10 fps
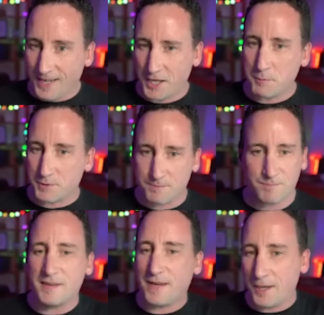And I would
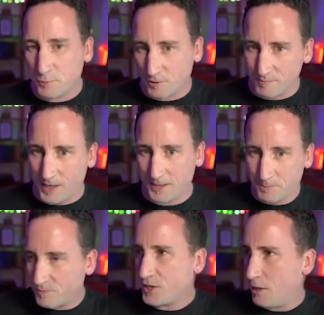live out all of my
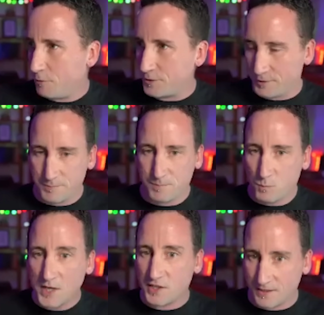childhood
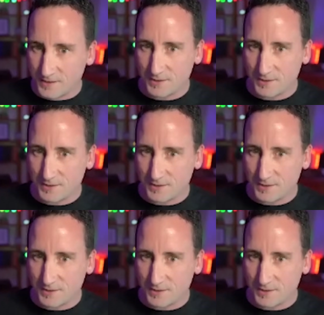wishes,